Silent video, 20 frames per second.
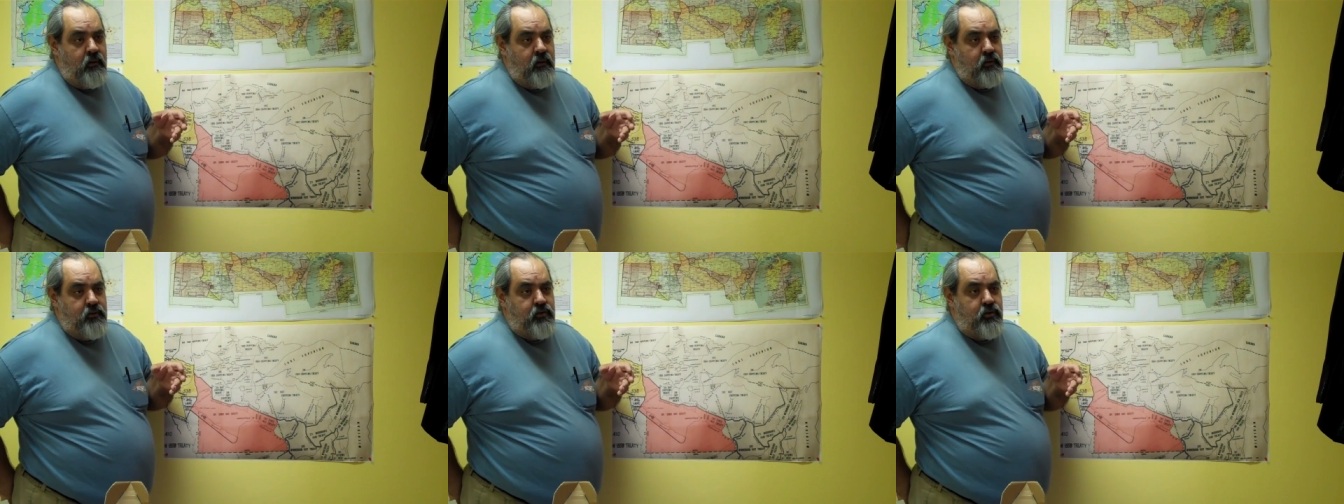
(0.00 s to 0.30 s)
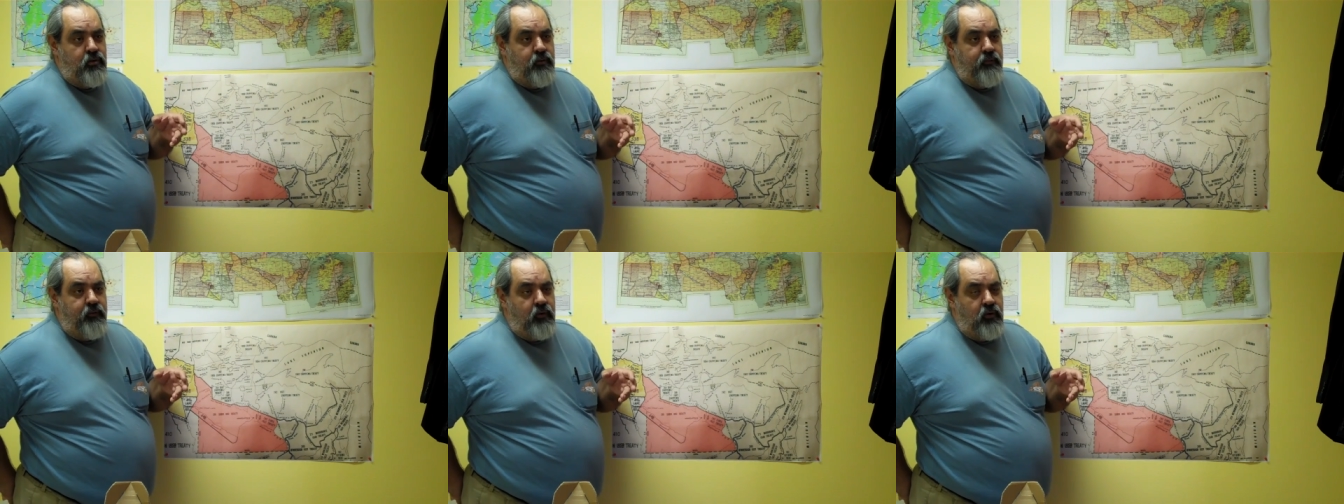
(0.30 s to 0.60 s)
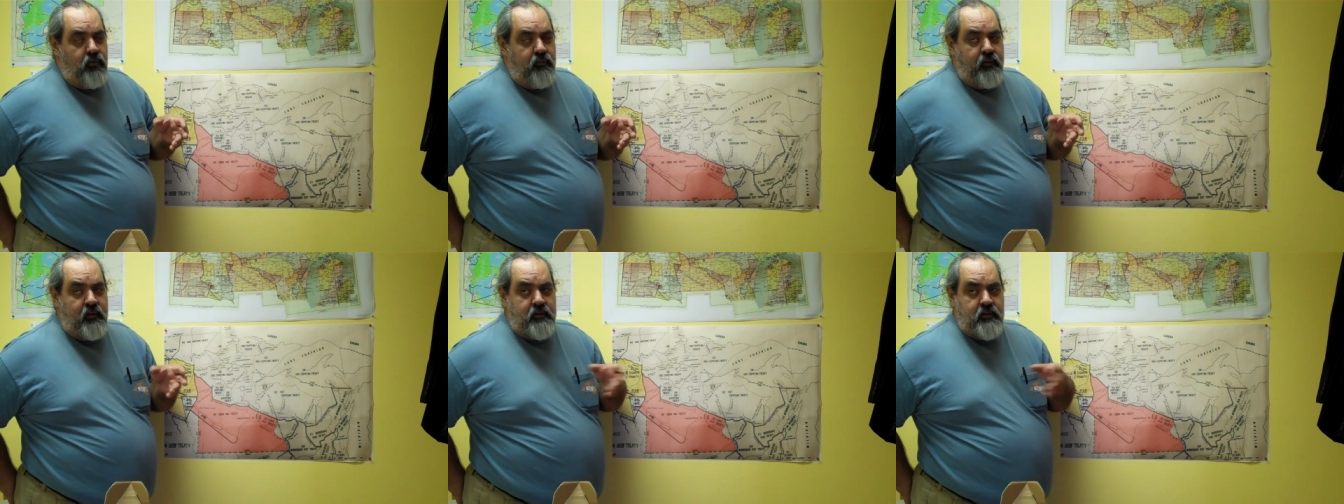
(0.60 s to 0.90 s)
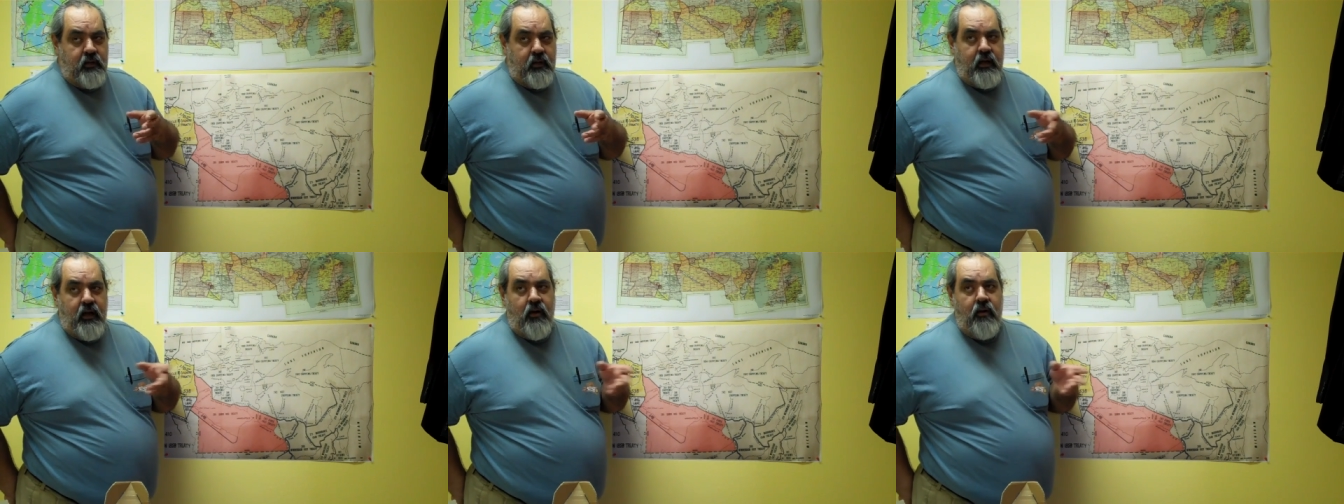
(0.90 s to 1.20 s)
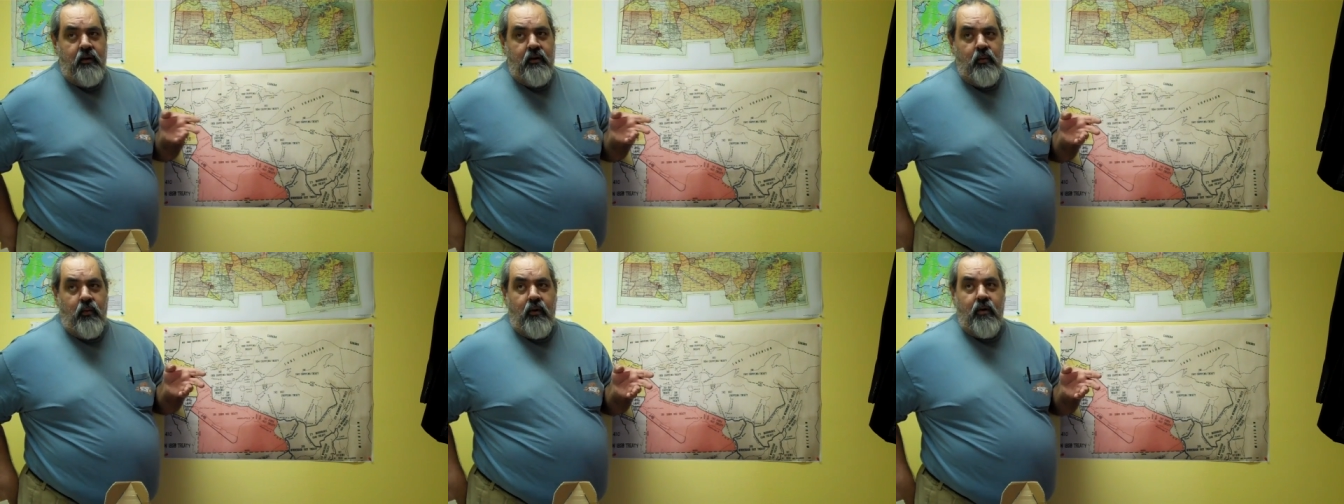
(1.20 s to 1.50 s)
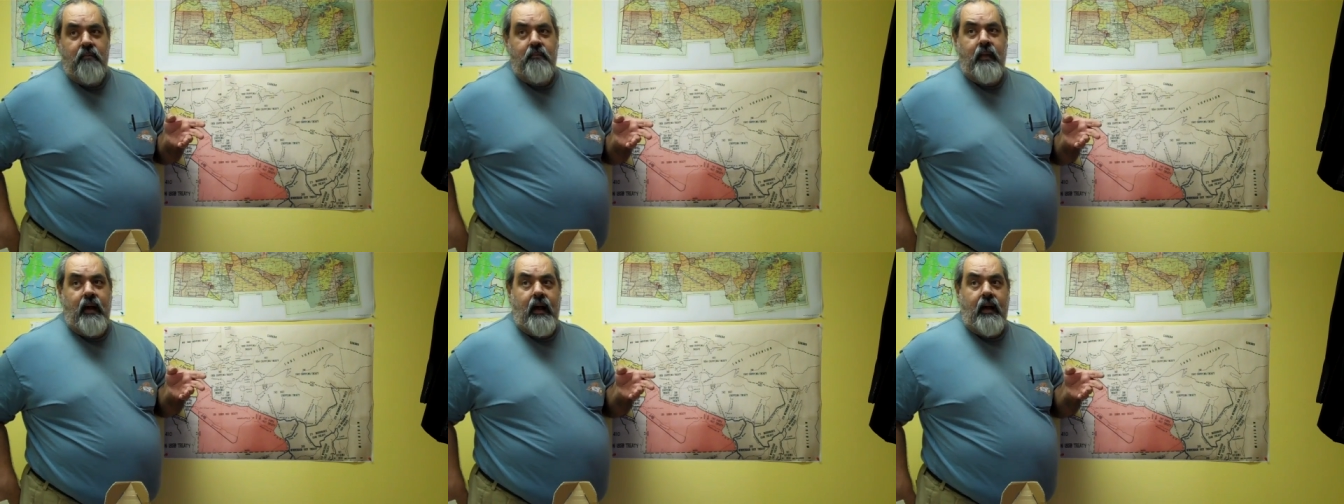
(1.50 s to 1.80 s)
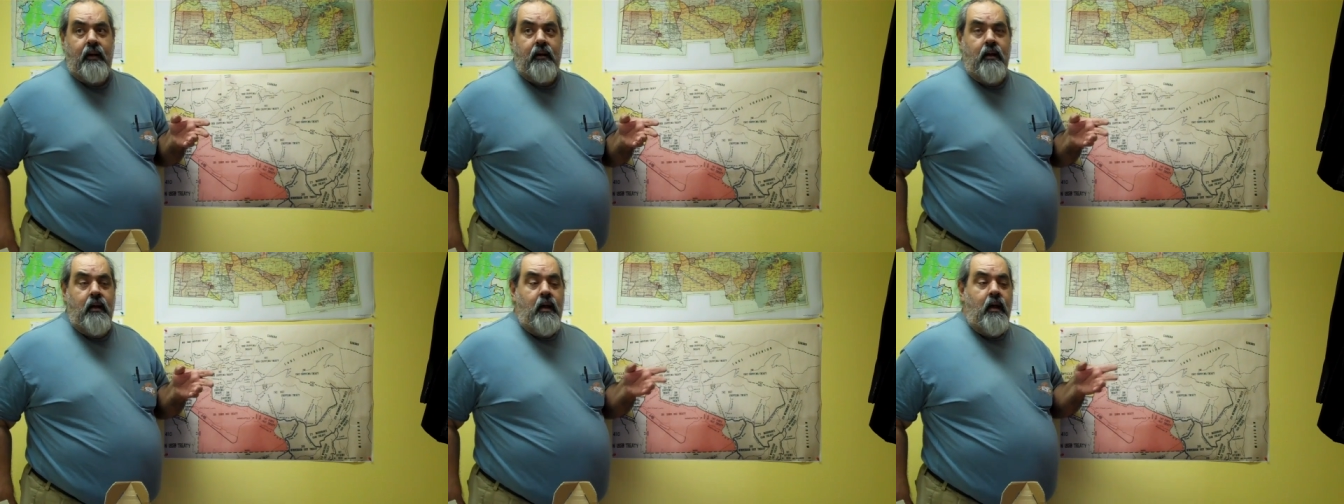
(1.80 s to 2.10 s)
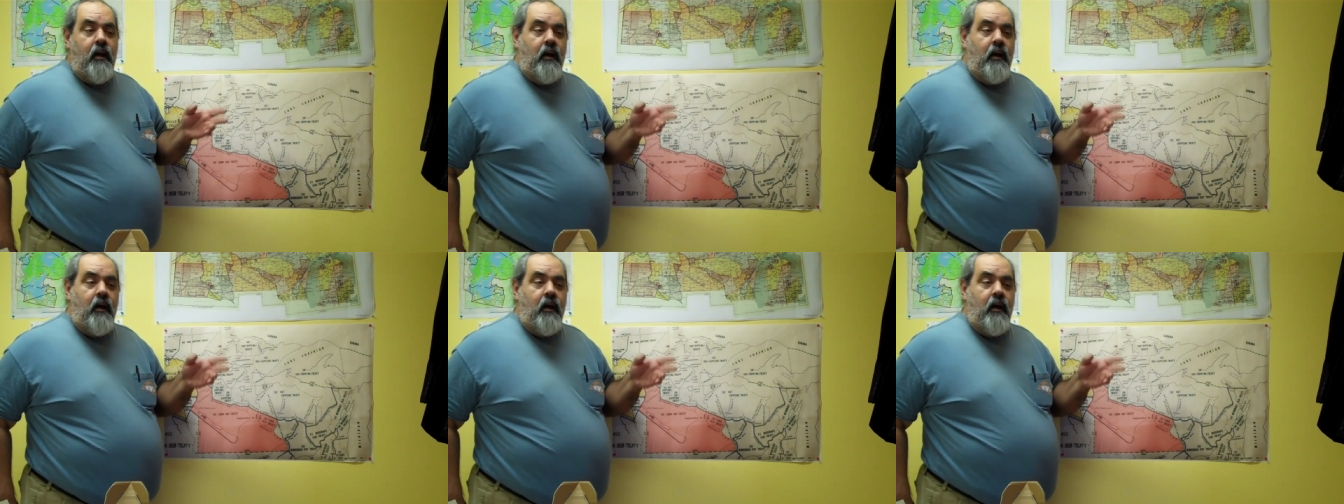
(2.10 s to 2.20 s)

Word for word: There's too few of us to carry the word back,